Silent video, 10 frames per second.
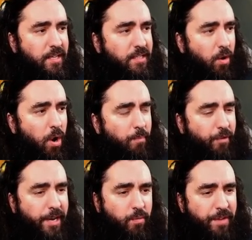So
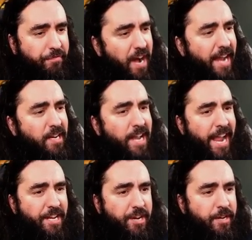hopefully we find a
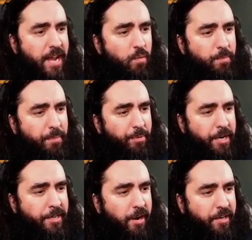land here. That would be
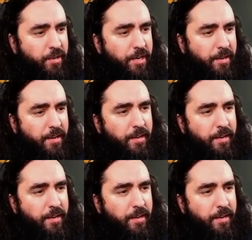pretty darn good.